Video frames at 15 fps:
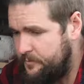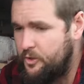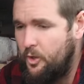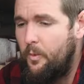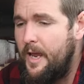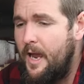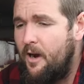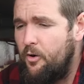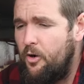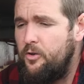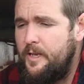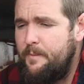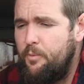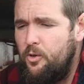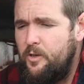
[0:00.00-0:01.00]
So we are
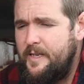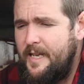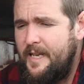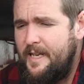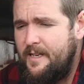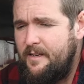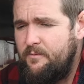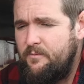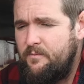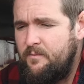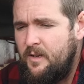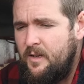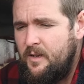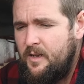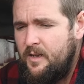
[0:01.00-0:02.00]
only pulling in
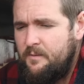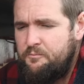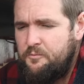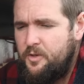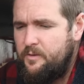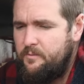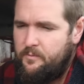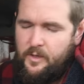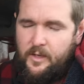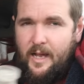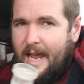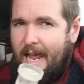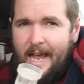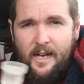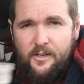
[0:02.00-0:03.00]

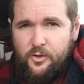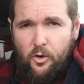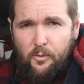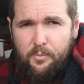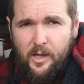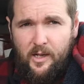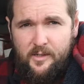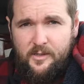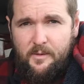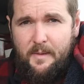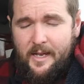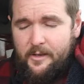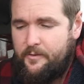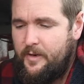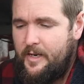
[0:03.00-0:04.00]
a household plug's
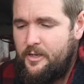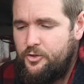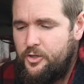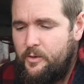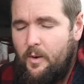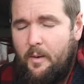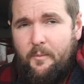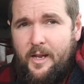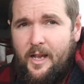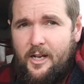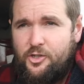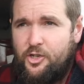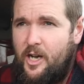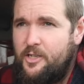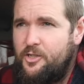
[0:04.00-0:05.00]
amount of energy when we
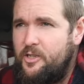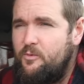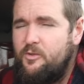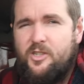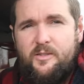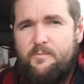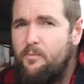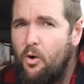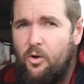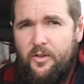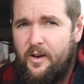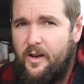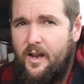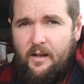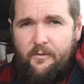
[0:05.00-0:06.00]
are charging, which is more
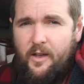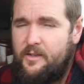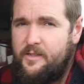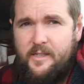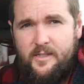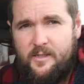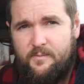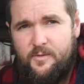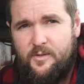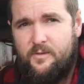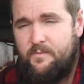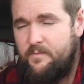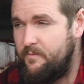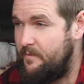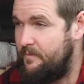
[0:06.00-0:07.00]
than enough. Our systems
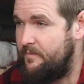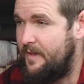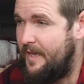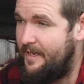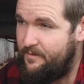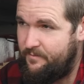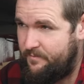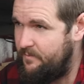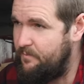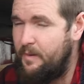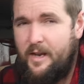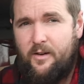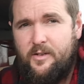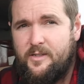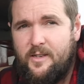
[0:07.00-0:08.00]
and
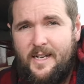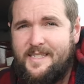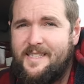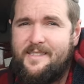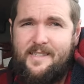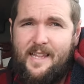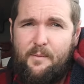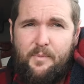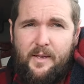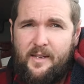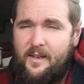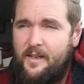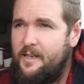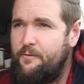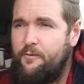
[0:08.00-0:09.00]
battery size isn't that
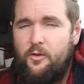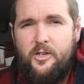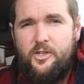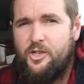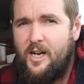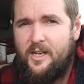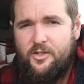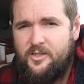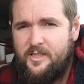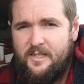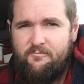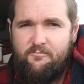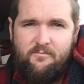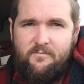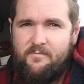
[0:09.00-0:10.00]
big. It fully charges
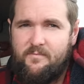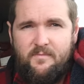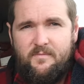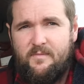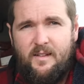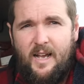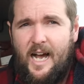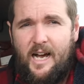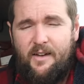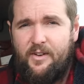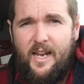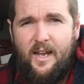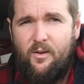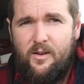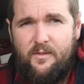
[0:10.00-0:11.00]
in half
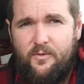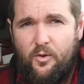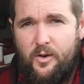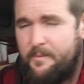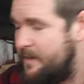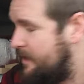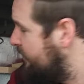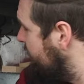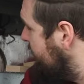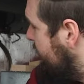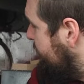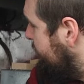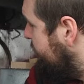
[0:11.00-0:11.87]
an hour, 40 minutes.